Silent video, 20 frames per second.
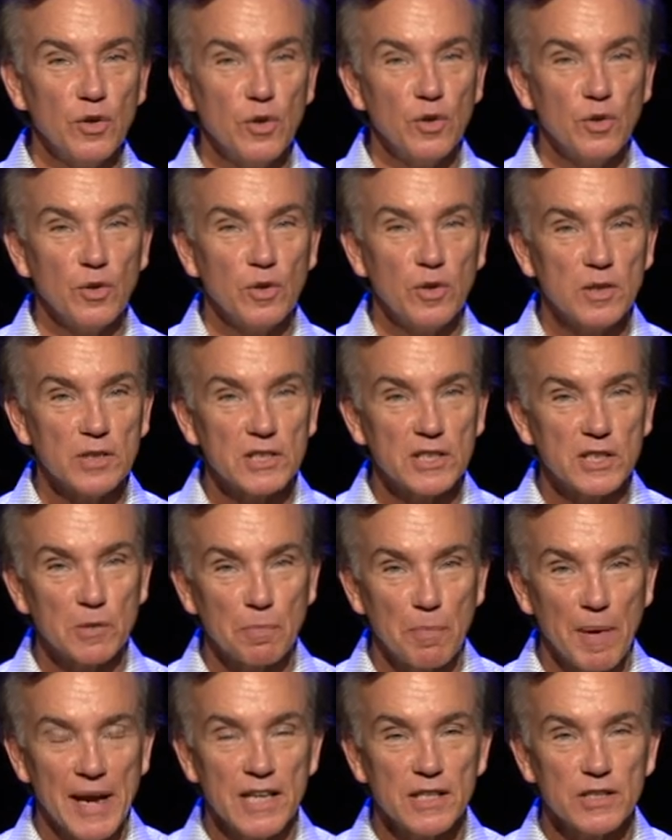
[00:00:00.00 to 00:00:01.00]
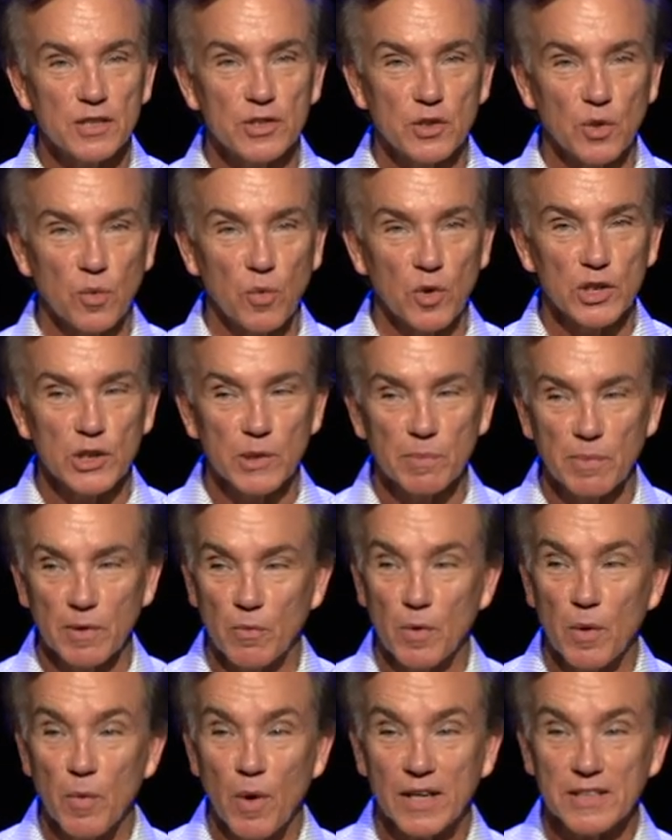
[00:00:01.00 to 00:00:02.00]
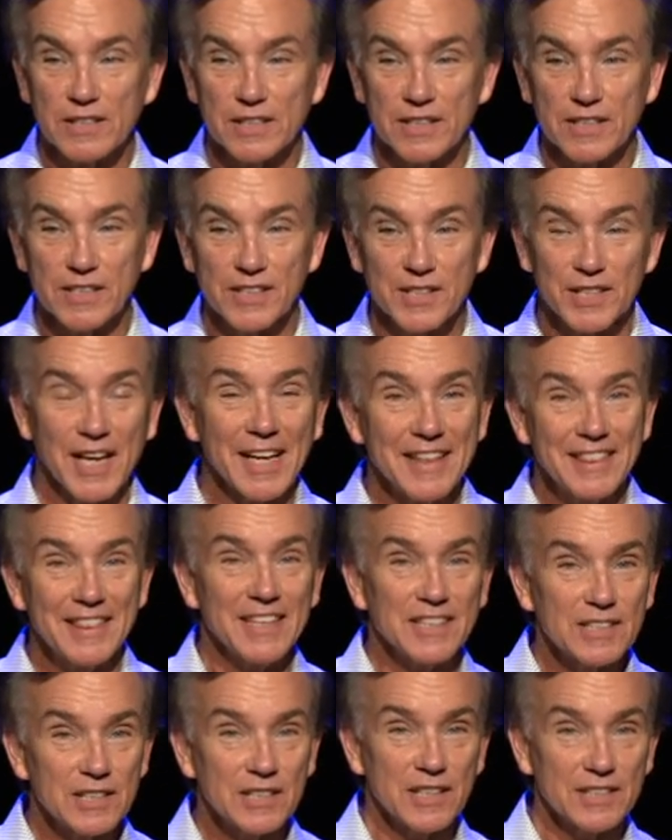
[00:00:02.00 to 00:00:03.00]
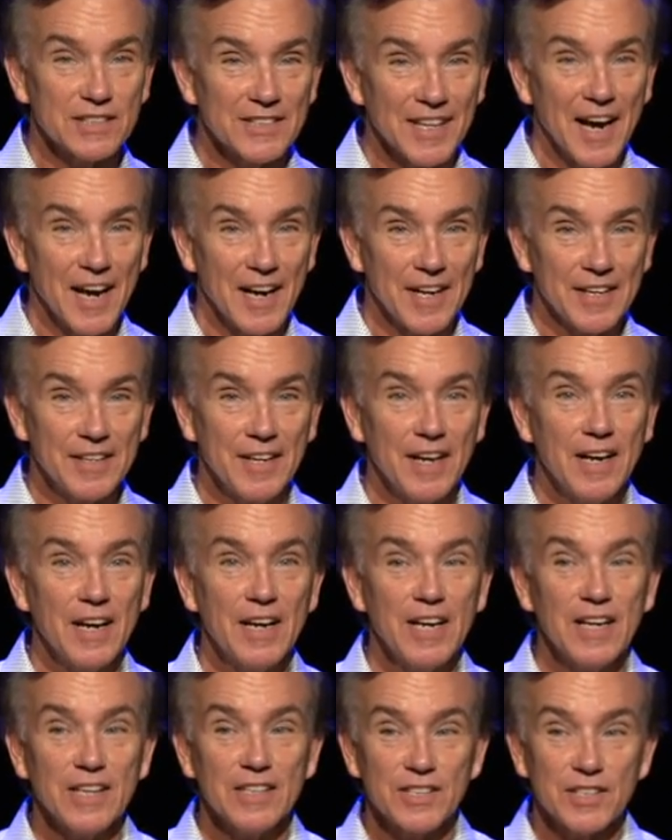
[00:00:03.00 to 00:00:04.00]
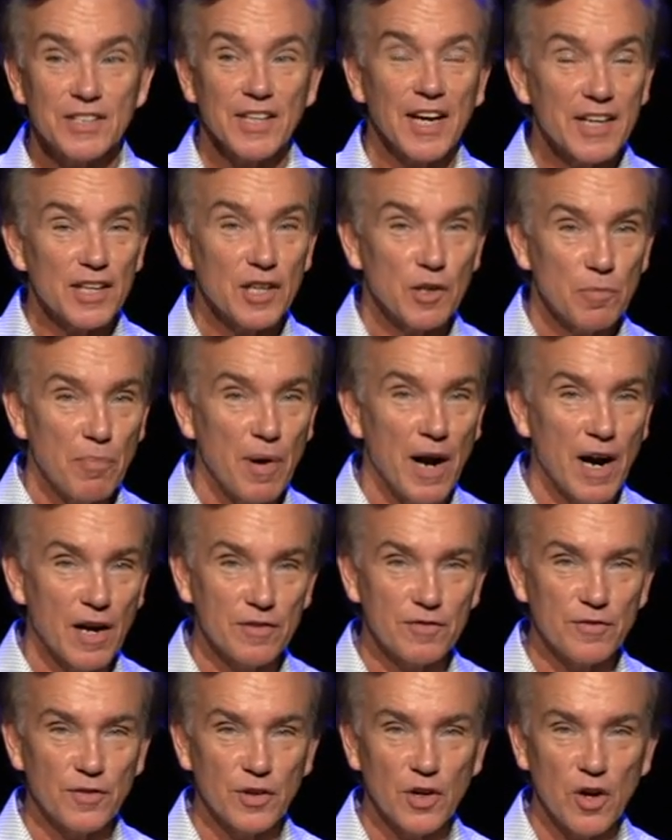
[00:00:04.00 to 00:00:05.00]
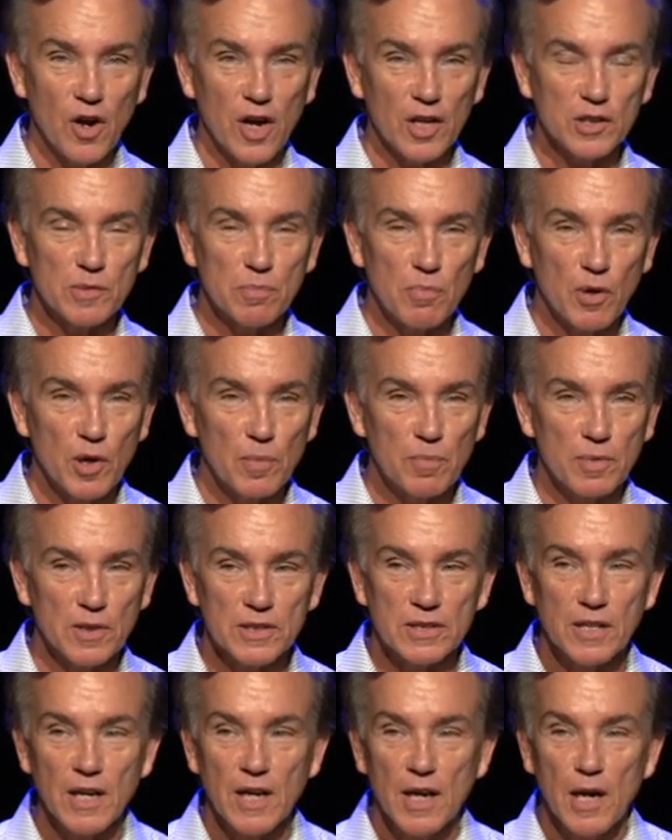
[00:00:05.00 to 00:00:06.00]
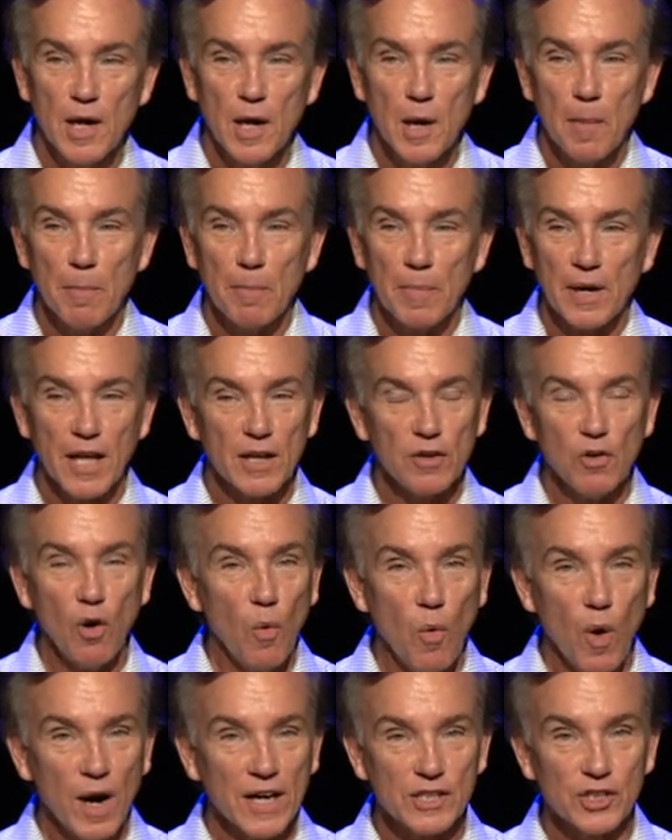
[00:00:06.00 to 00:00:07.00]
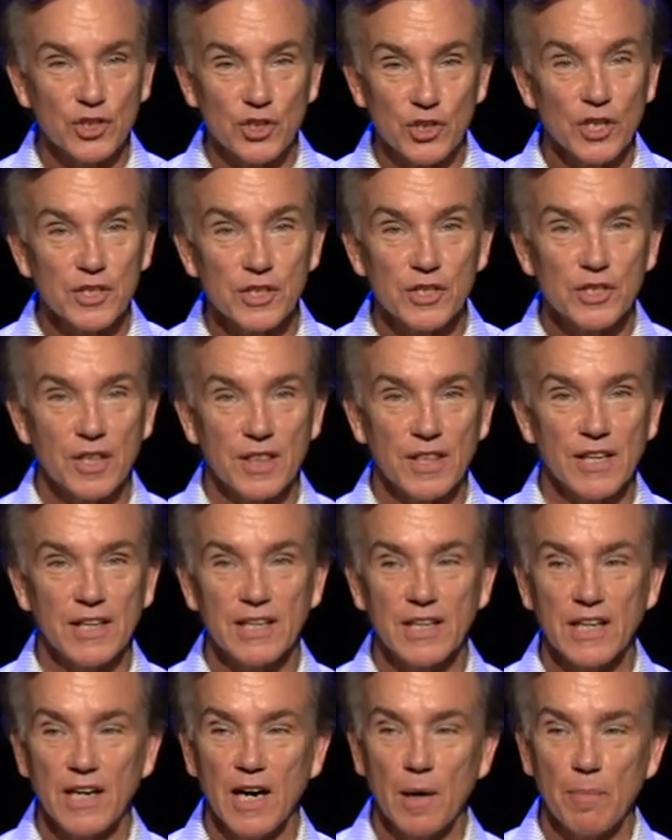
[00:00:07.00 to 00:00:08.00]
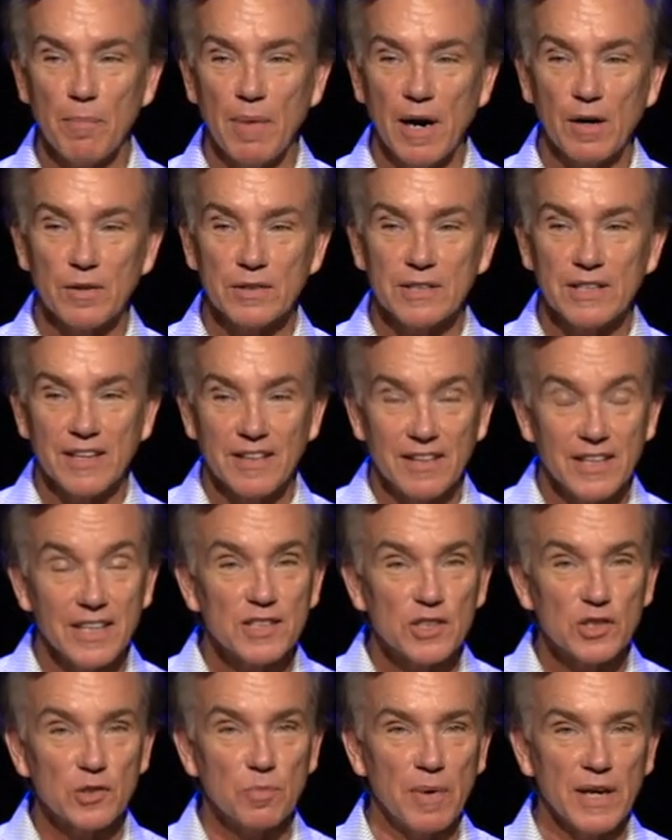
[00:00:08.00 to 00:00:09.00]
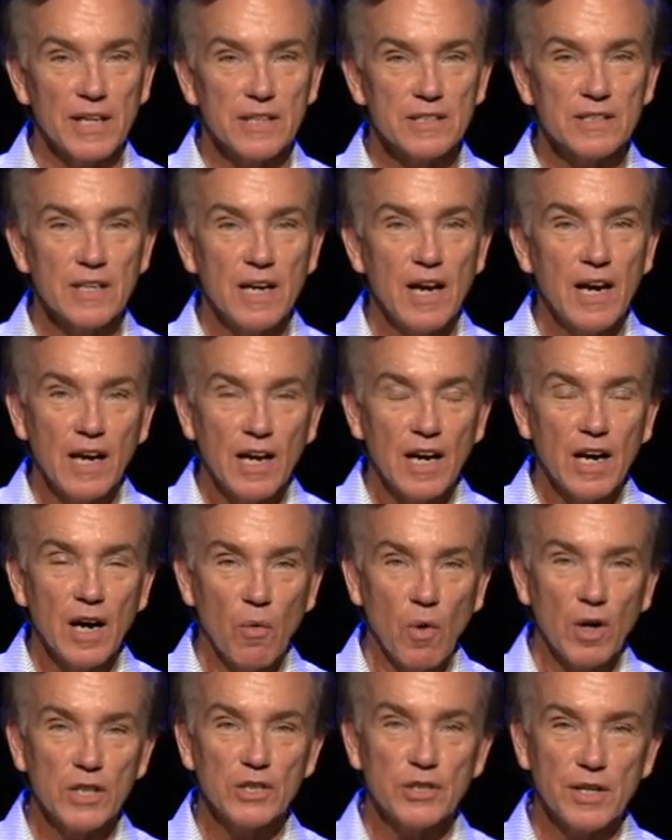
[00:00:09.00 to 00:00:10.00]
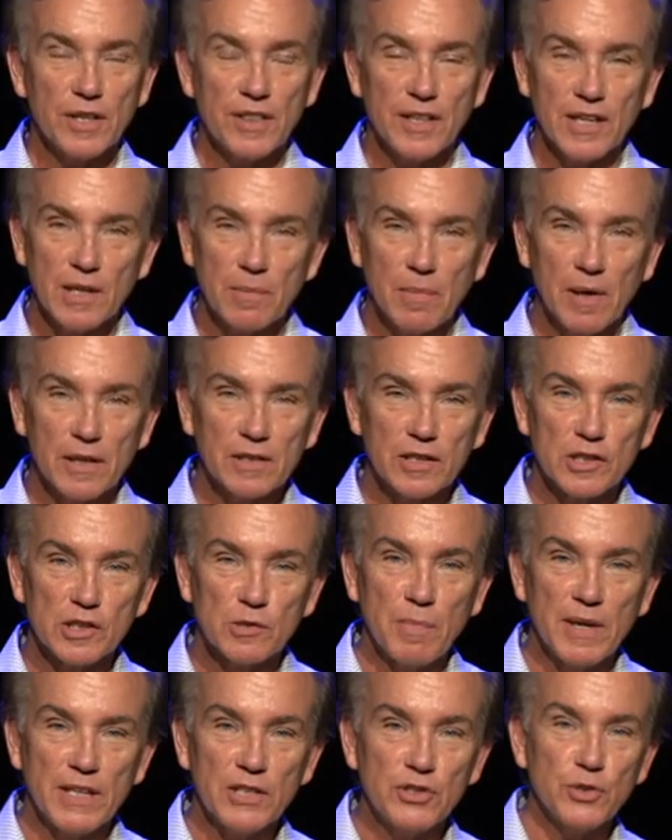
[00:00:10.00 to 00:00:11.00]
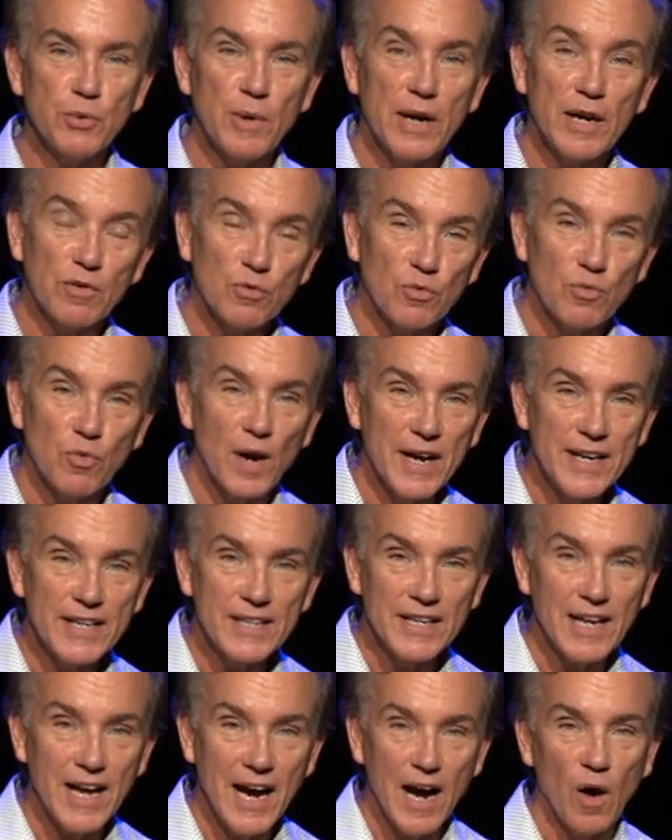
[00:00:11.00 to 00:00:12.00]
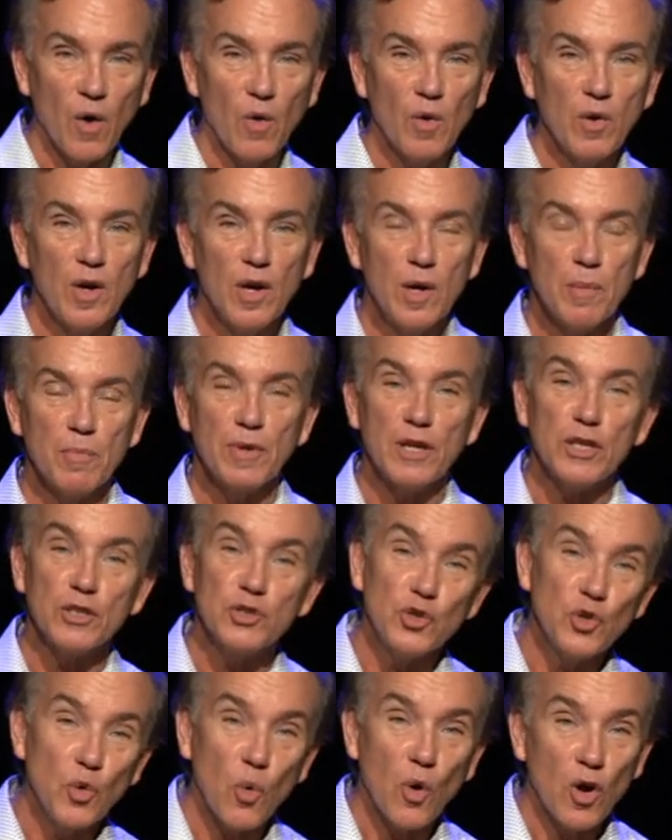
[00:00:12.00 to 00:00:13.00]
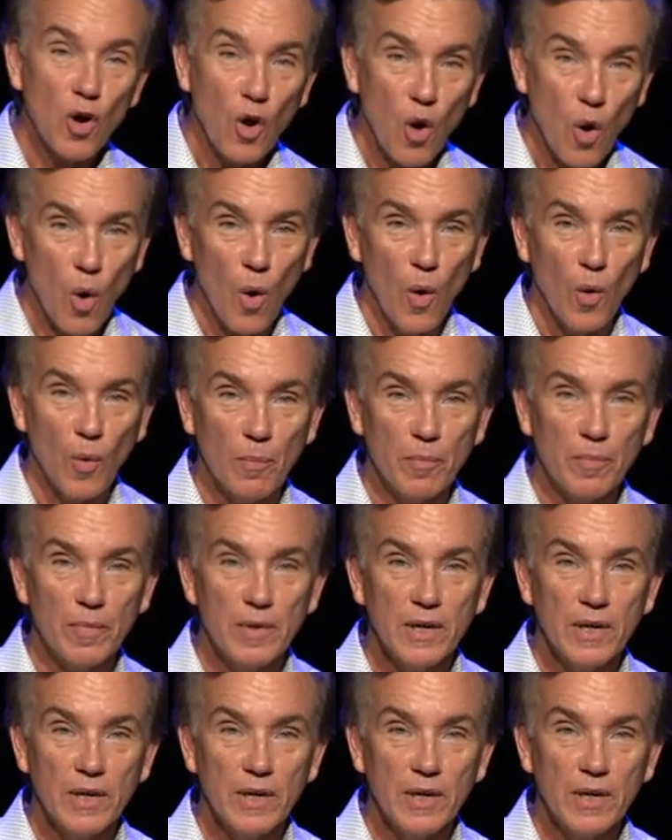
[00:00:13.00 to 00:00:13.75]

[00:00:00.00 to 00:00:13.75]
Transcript: new space to worship in. We want to set this aside, set it apart for God's purpose. But I don't want us just to think about this space. I want you to think about the space you're at right now, because your home,